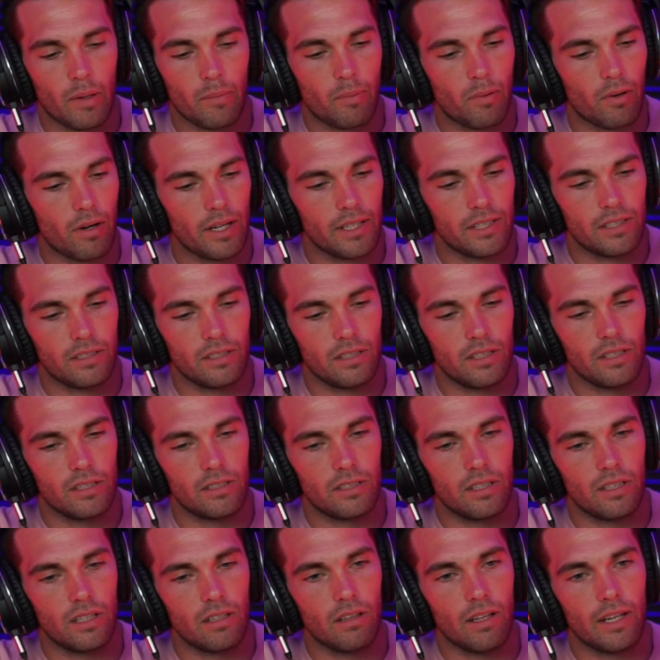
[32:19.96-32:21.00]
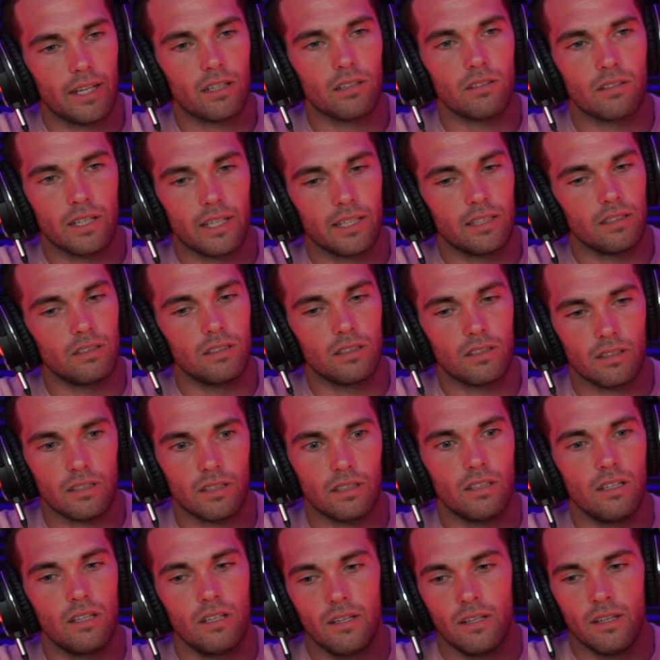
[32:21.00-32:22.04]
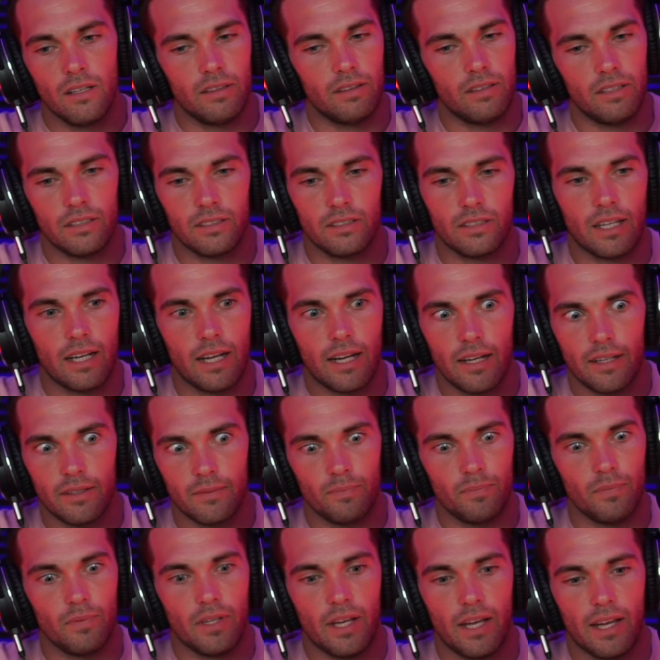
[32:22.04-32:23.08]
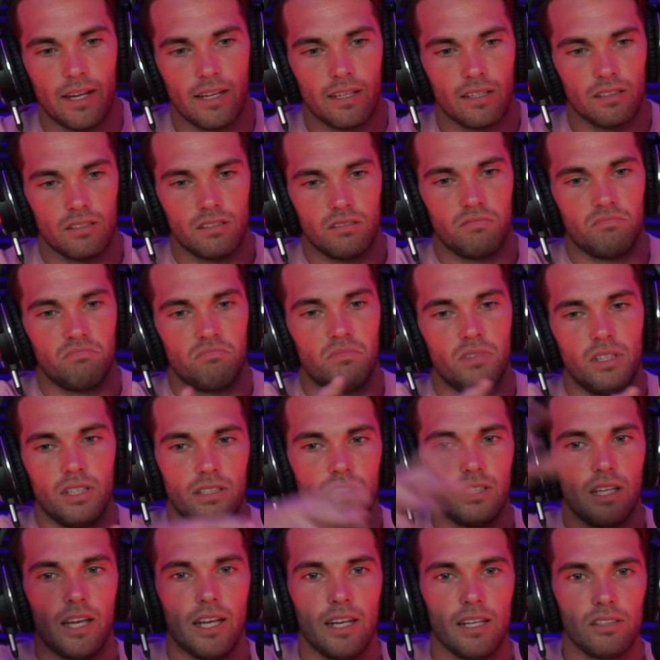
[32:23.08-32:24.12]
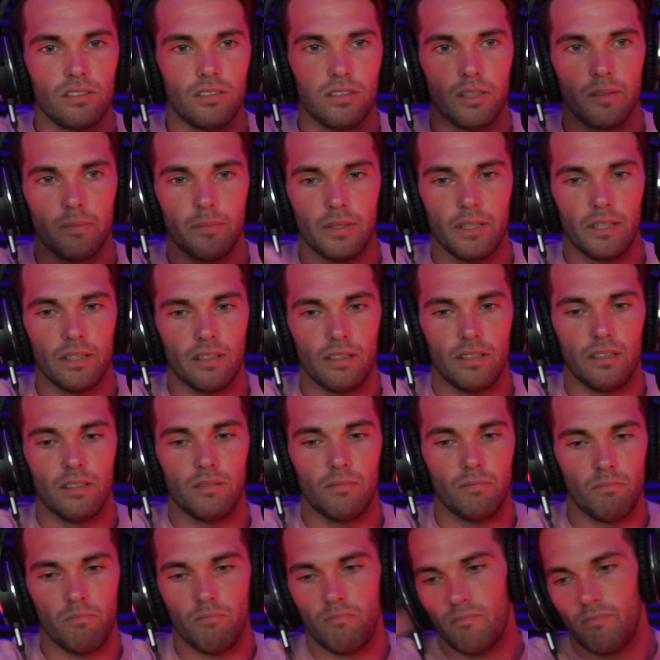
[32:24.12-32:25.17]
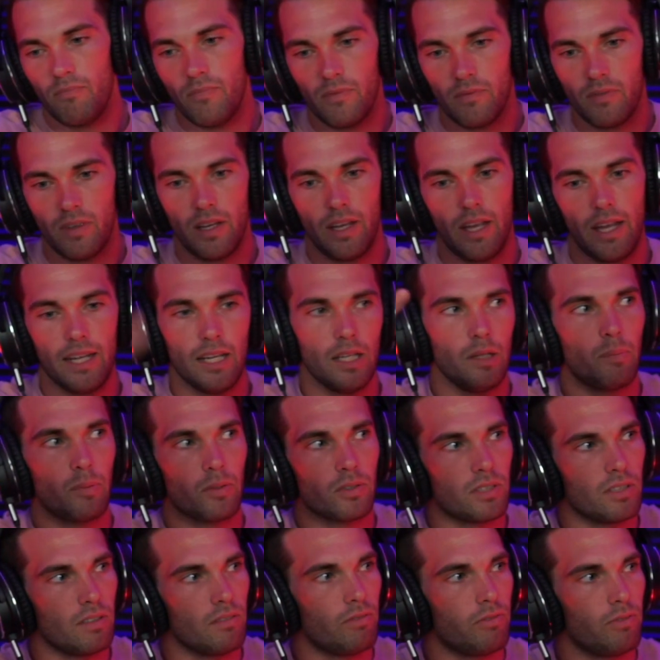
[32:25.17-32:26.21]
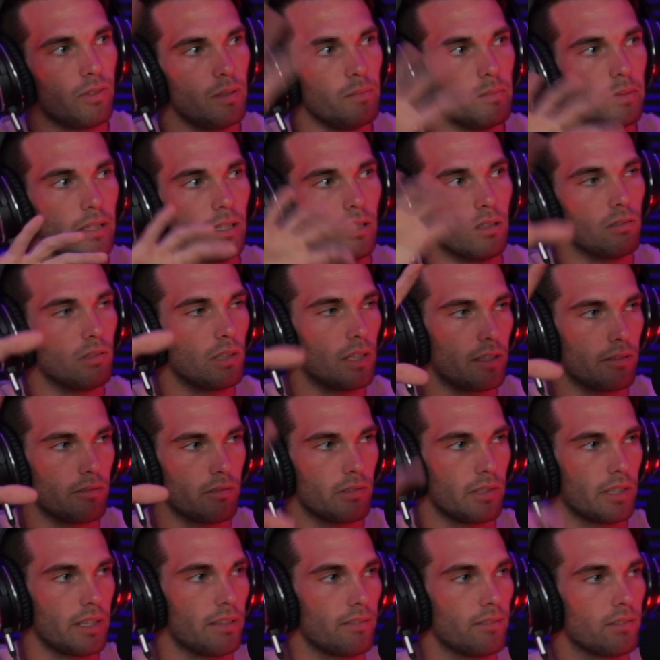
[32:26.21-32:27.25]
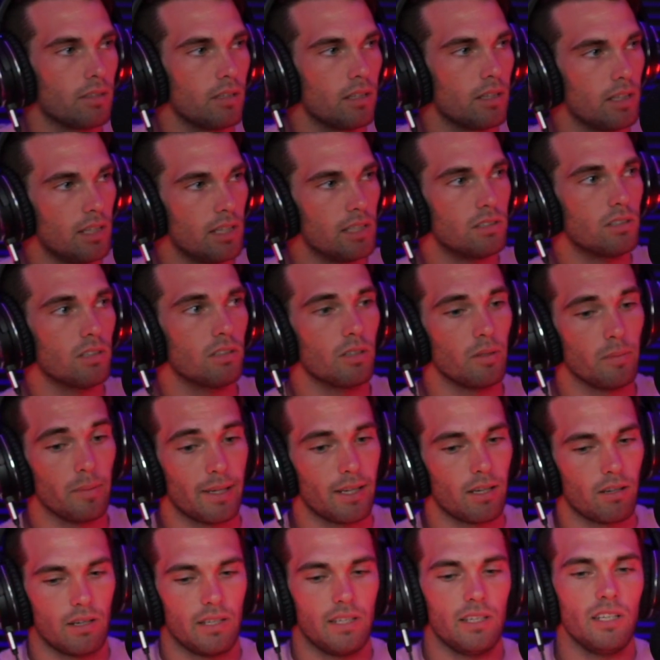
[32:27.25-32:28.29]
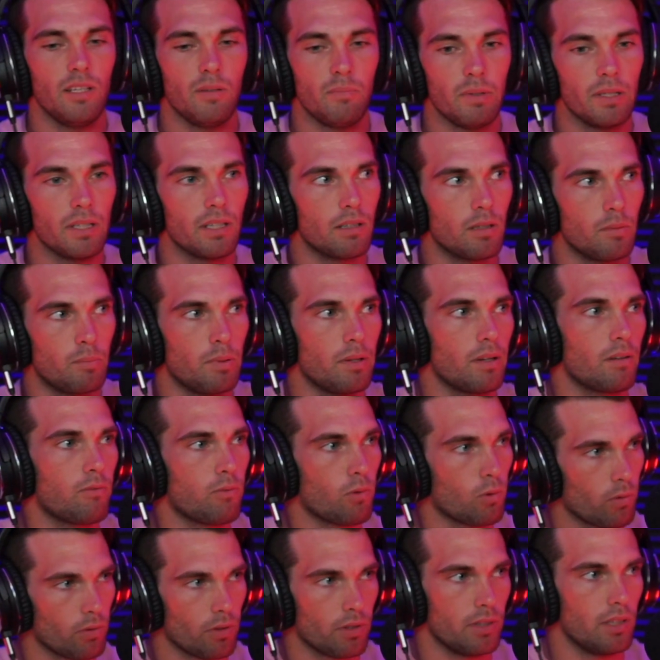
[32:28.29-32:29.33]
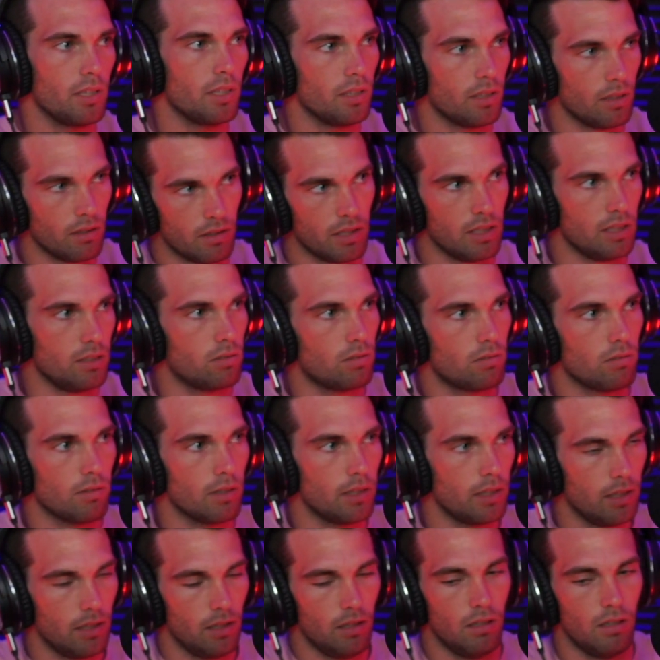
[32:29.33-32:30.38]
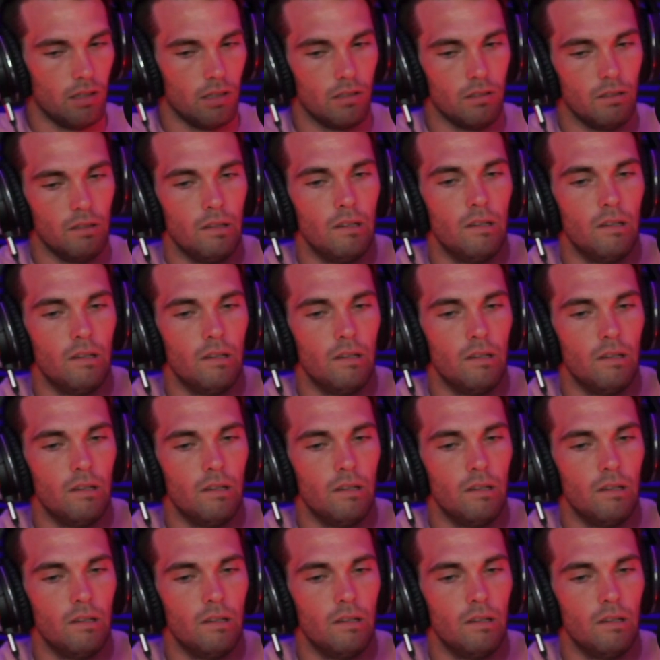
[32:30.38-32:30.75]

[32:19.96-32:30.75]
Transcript: prices, and they're like, okay, look, this guy has this age limit, the 80% female, whatever, and so they're like, all right, he'd be a good pick for these 3, you know.